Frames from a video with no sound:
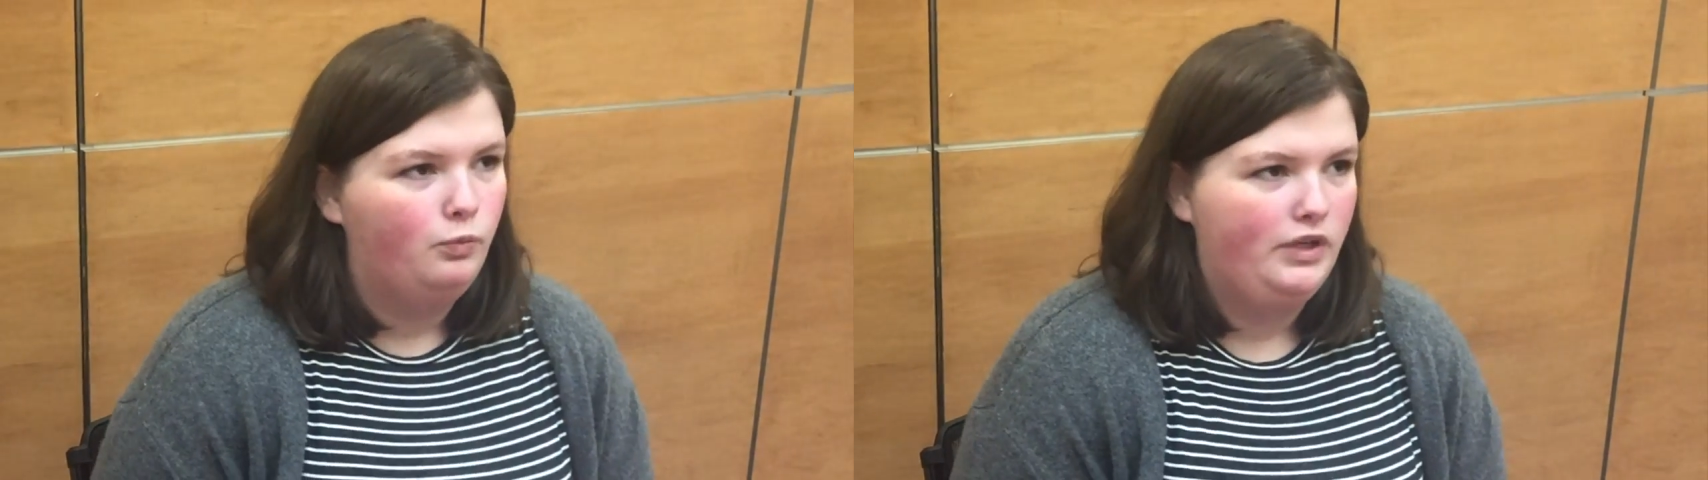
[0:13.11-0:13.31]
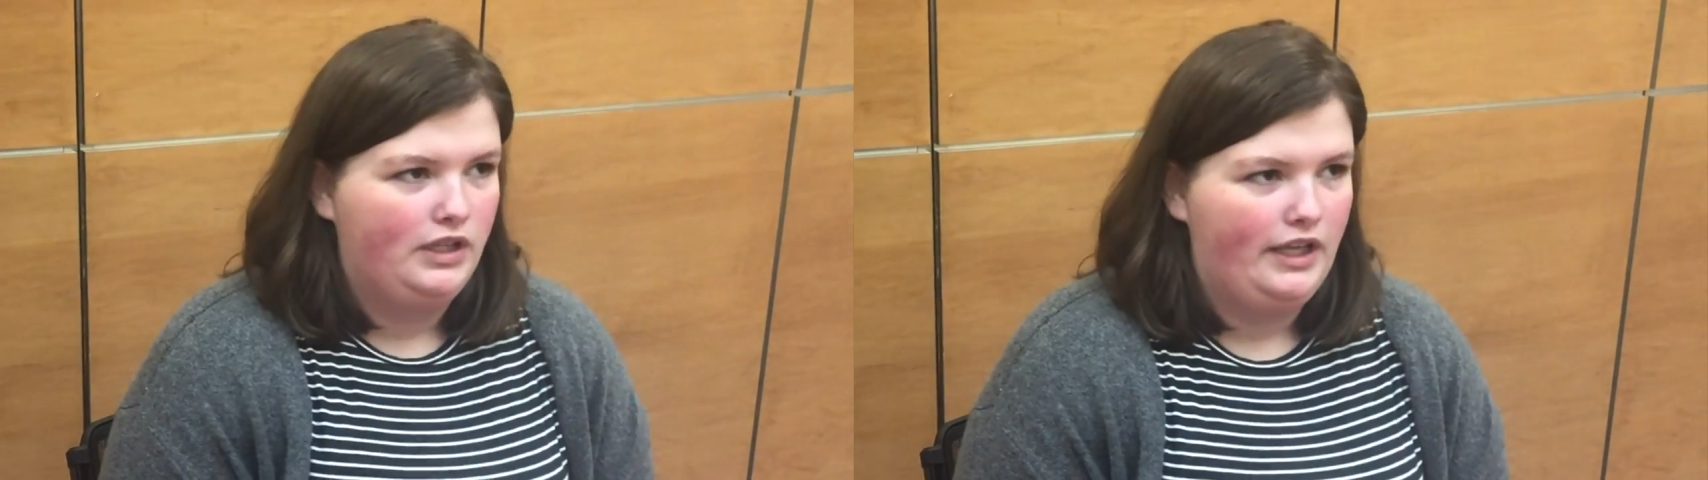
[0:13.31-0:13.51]

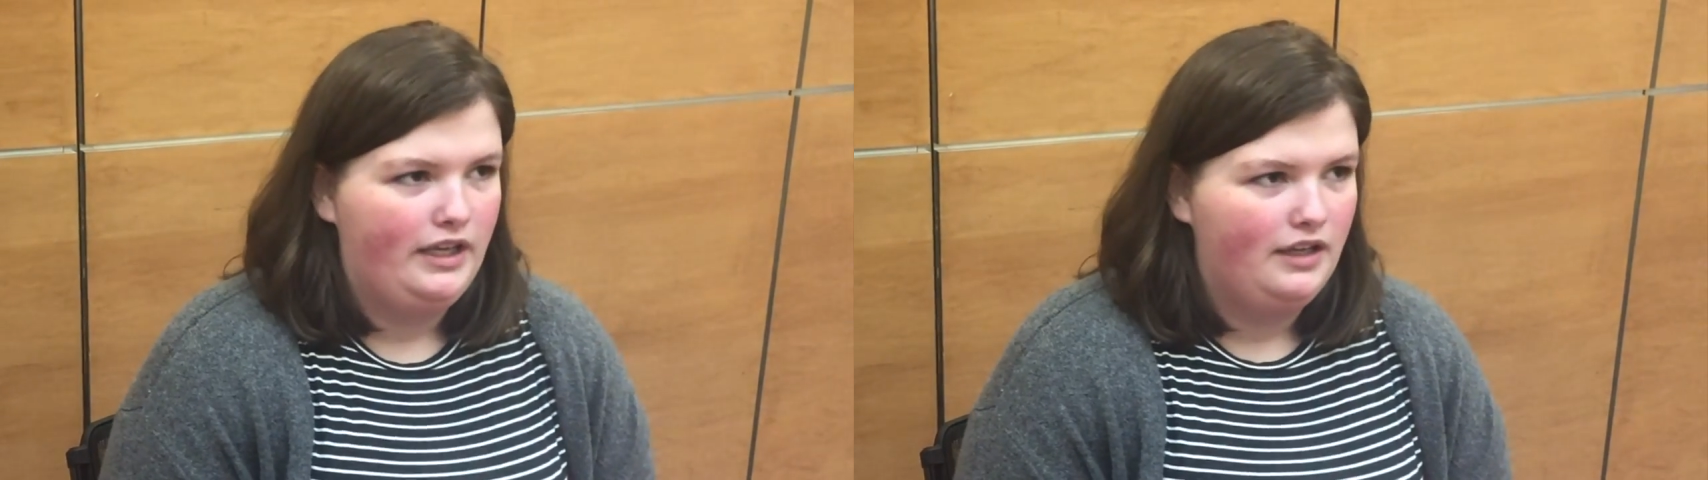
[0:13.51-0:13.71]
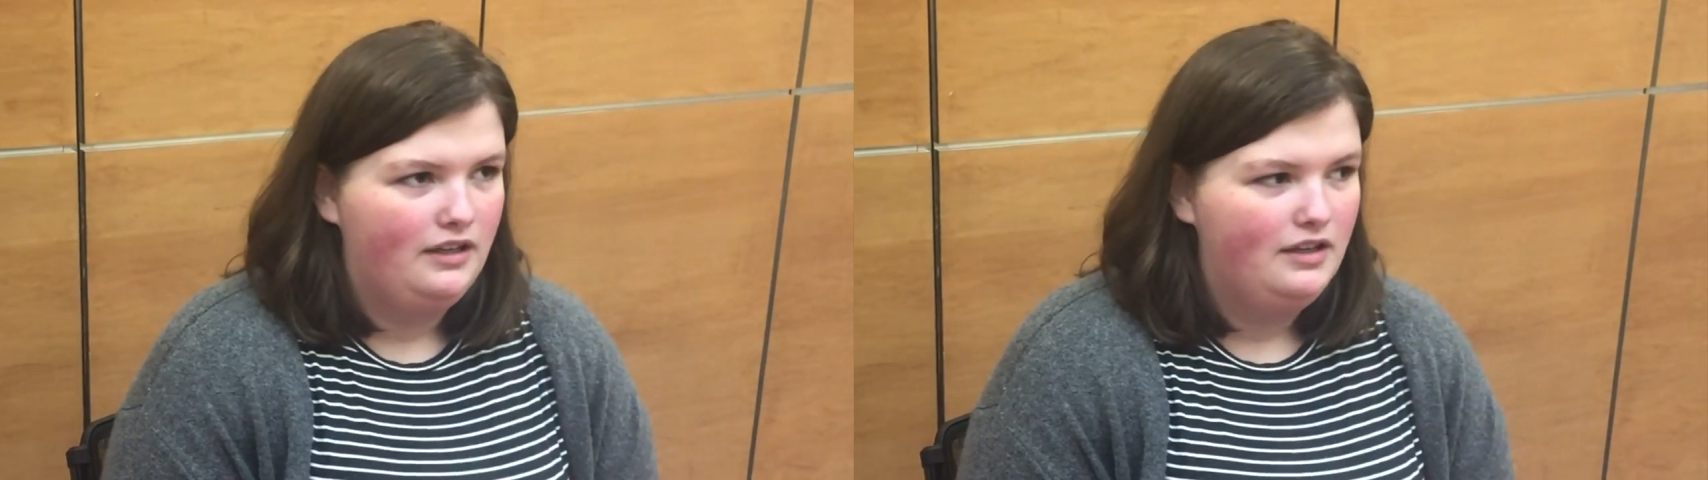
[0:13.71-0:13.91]
we like,
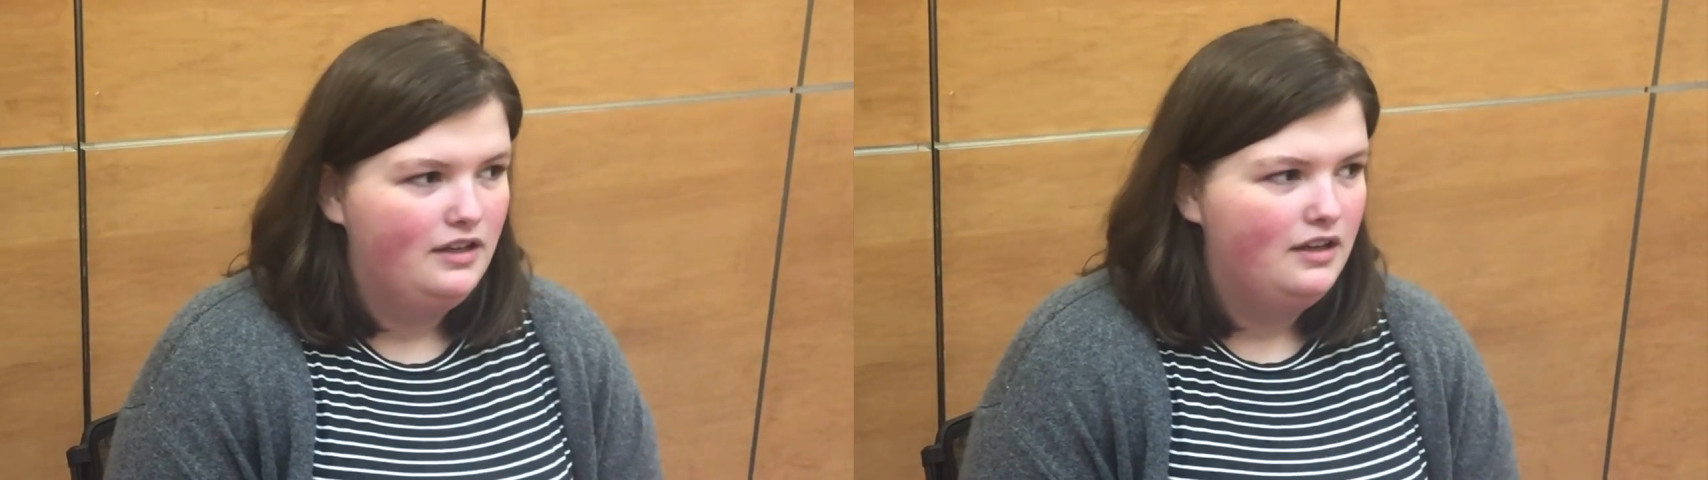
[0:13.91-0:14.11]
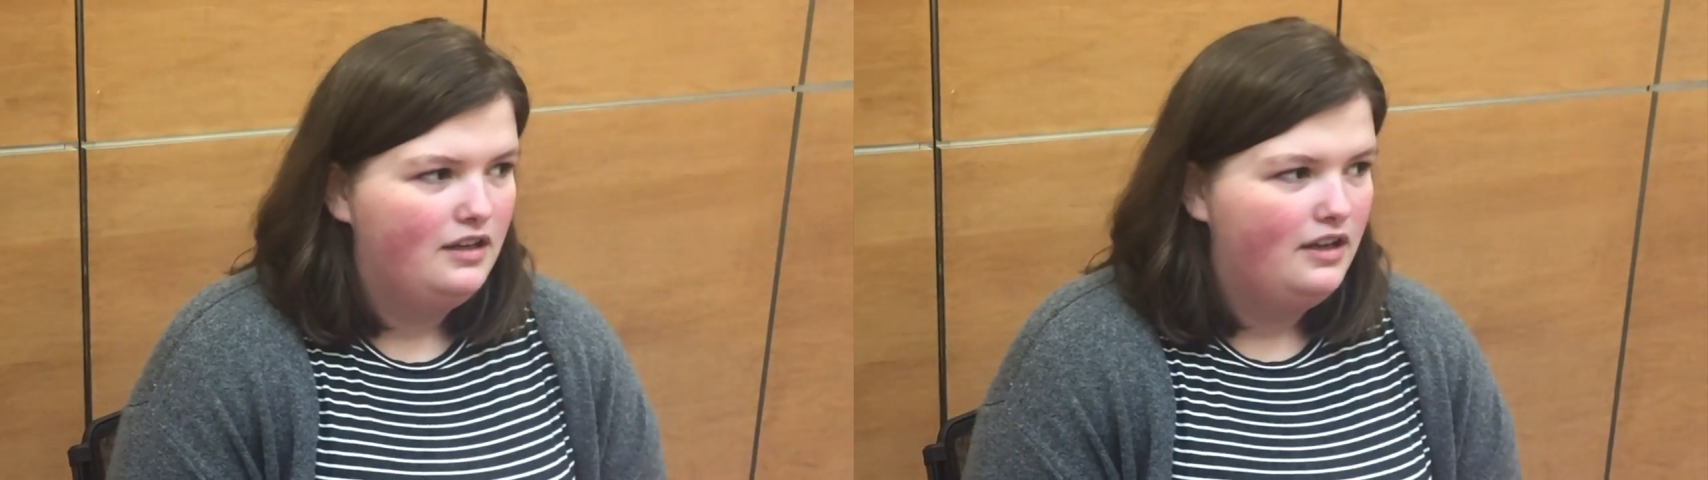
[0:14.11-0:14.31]

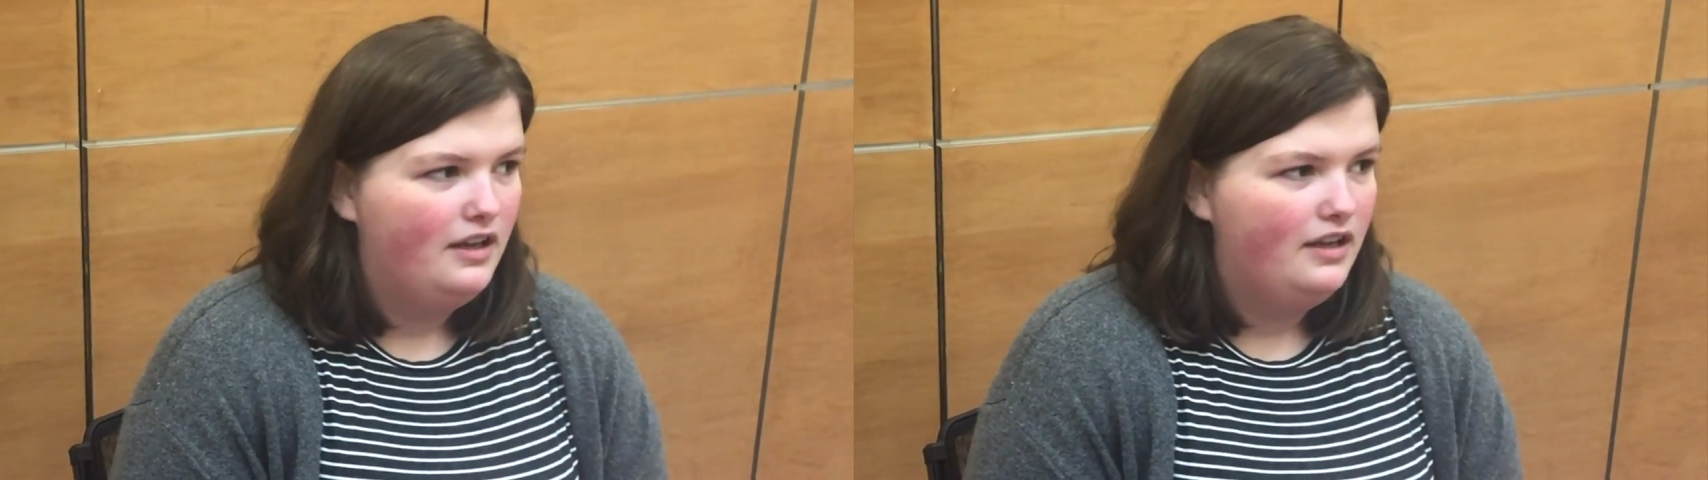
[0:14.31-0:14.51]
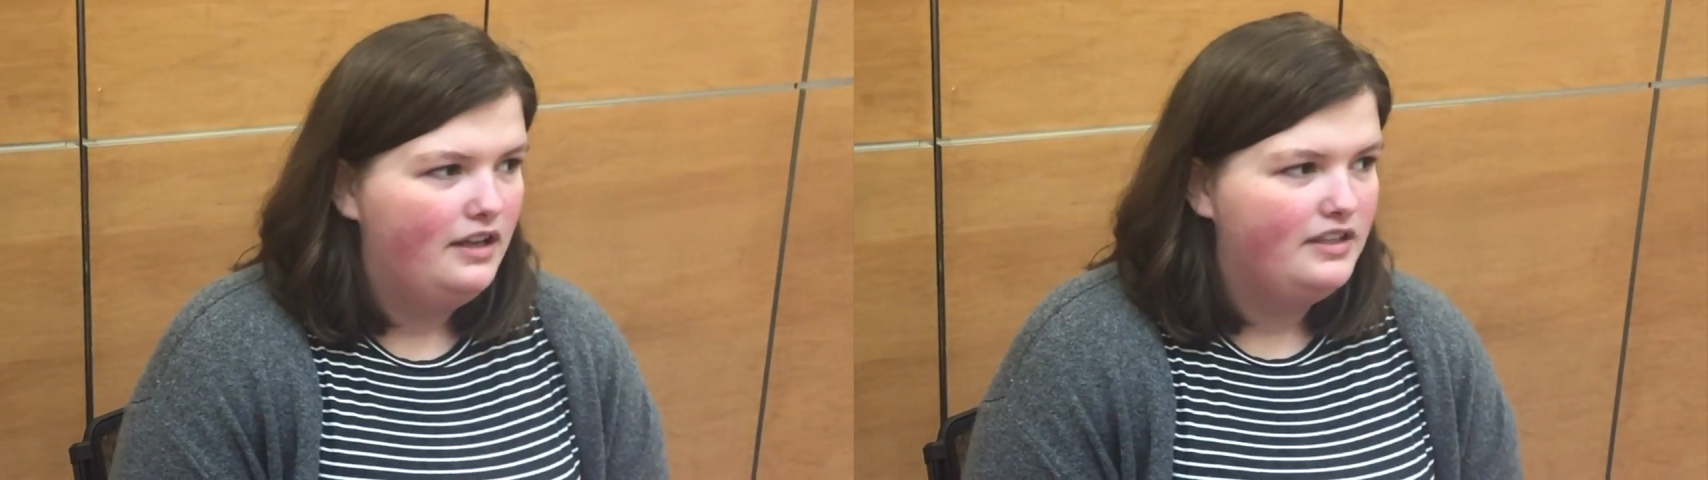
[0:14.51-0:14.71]

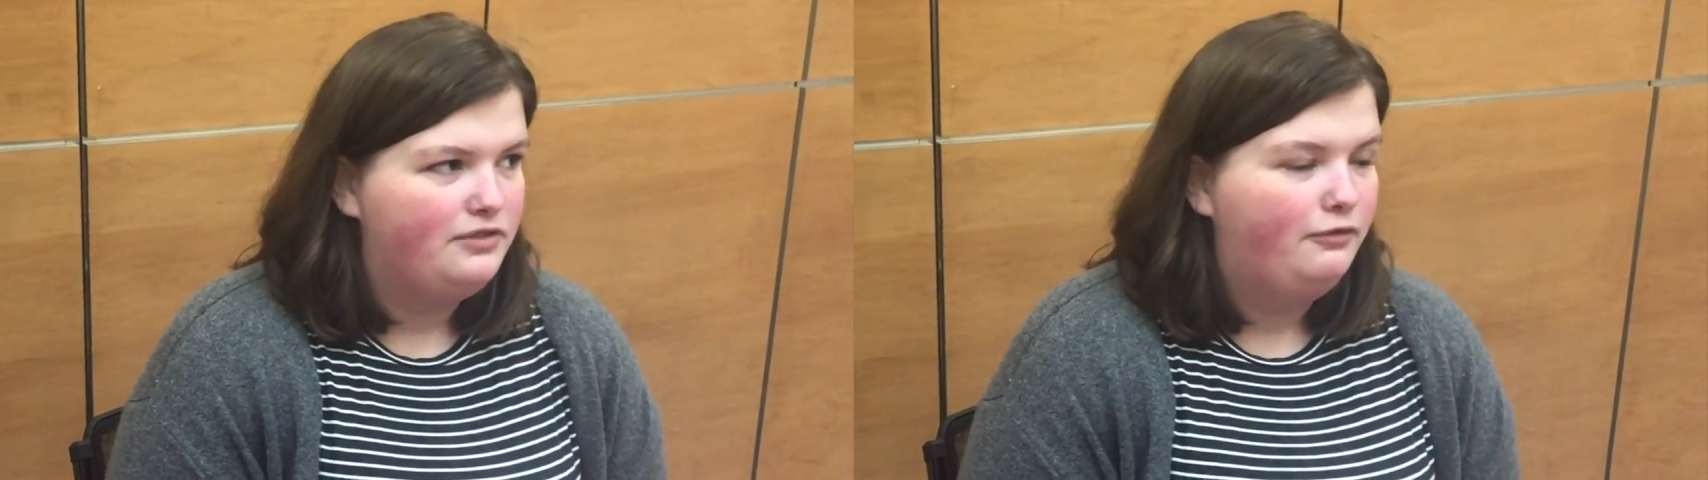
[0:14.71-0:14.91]
is